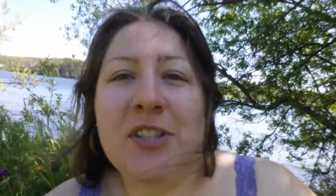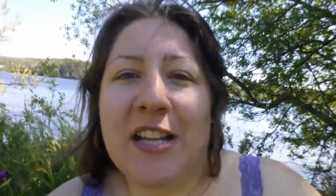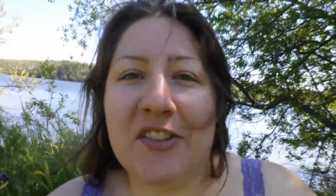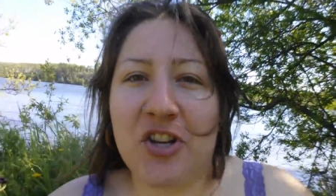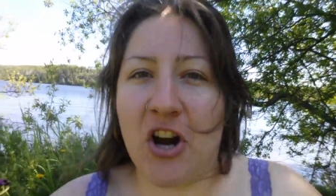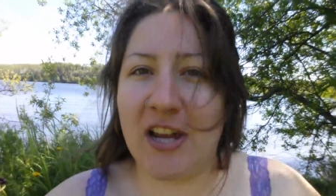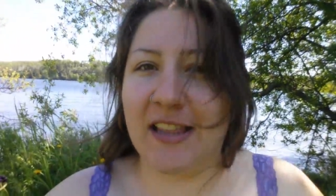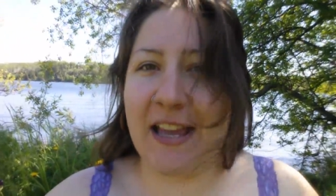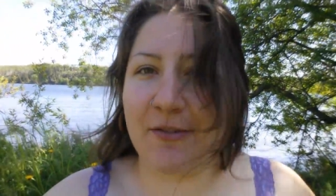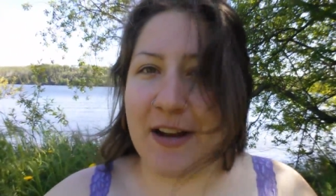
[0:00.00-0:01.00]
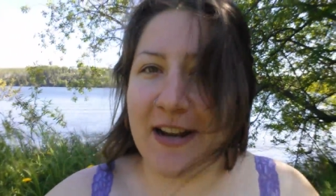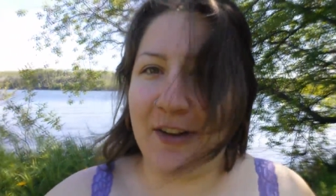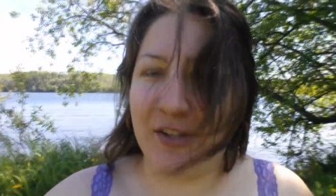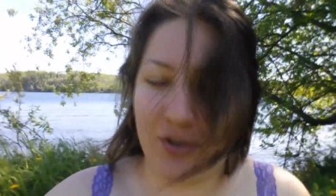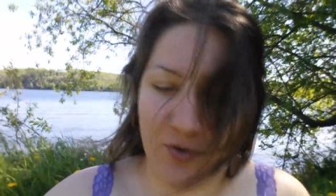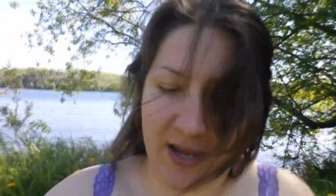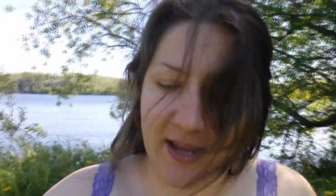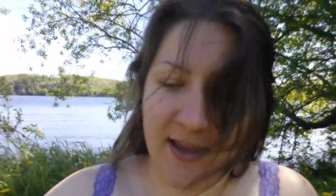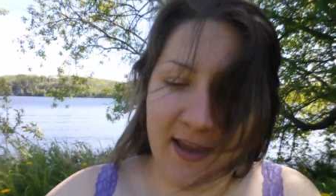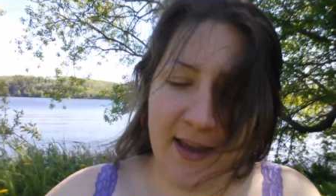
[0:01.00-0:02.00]
just at Charlie Lake right now
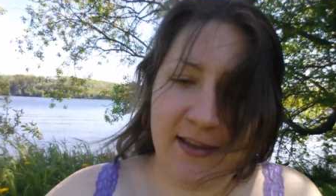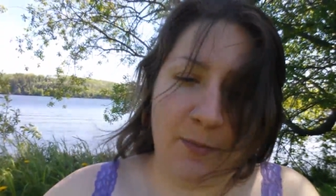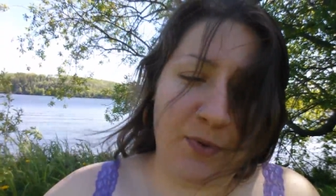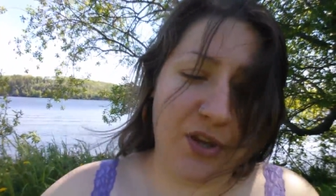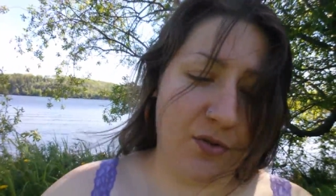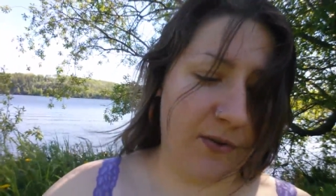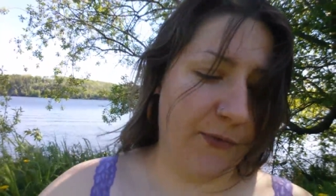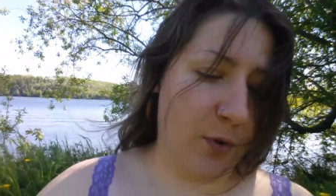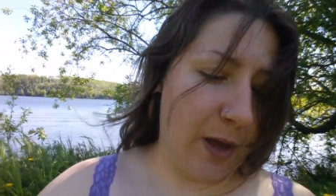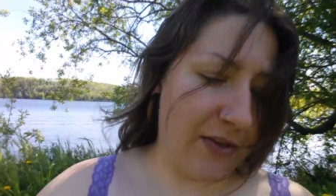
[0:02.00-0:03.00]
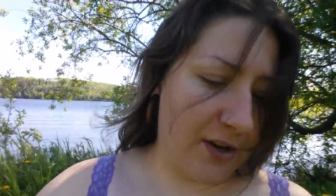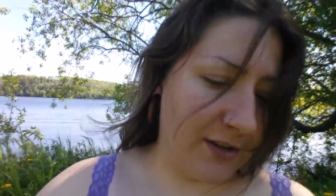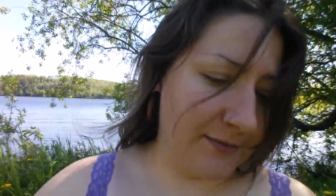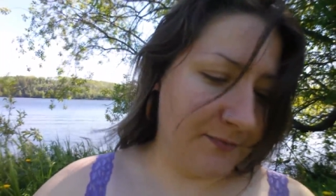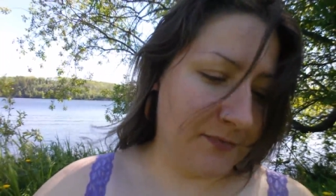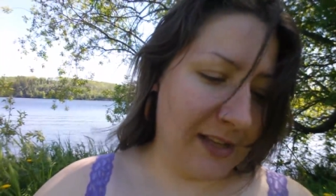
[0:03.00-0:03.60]
enjoying the beautiful weather.